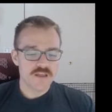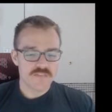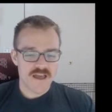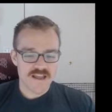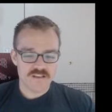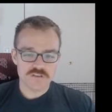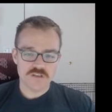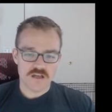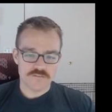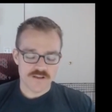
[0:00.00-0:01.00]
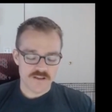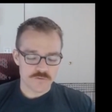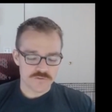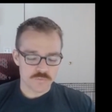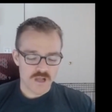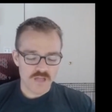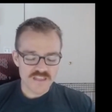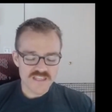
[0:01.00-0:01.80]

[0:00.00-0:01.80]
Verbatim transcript: That has a lot of value as well,